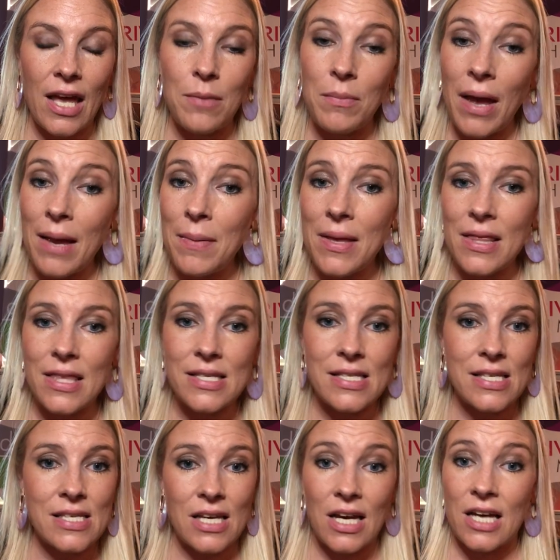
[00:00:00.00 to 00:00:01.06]
and maybe this
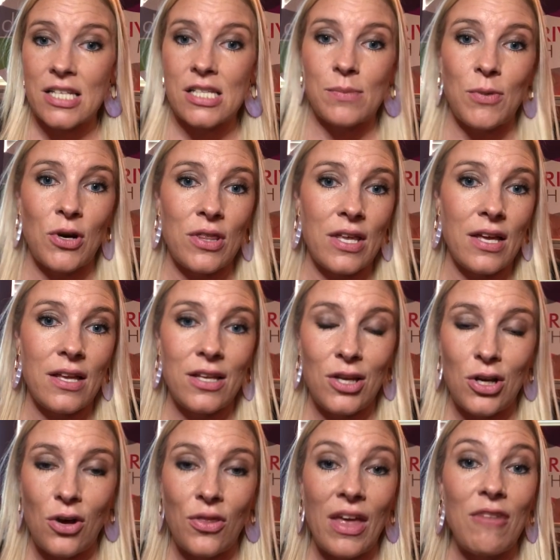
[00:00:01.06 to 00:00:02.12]
is a customer that,
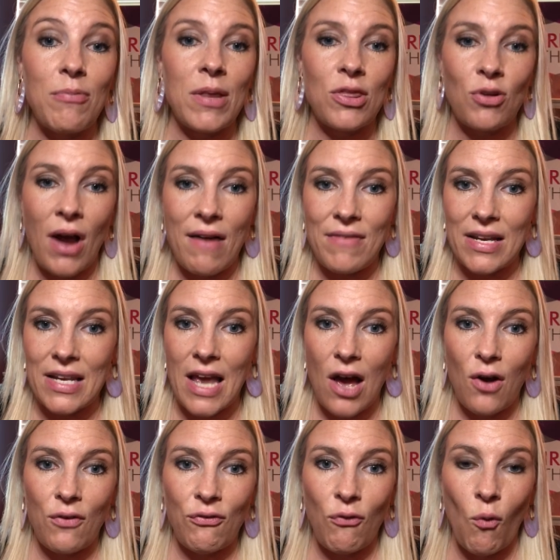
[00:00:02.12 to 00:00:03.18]
you know, they've been thriving
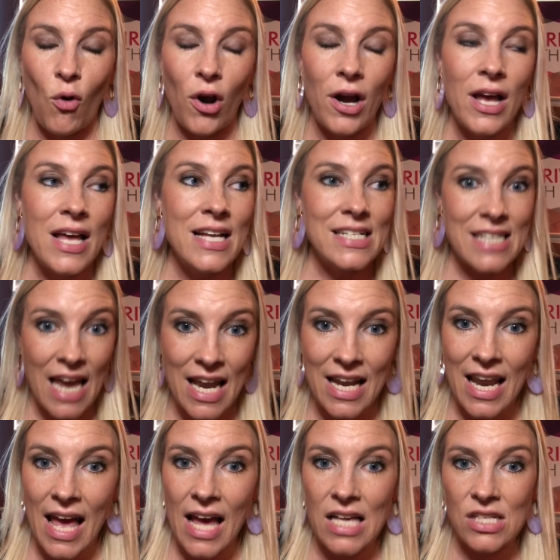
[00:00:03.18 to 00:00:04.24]
now for
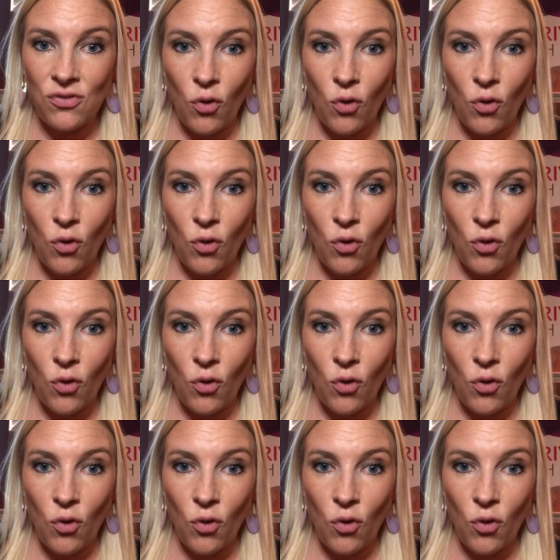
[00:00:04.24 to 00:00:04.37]
10 days,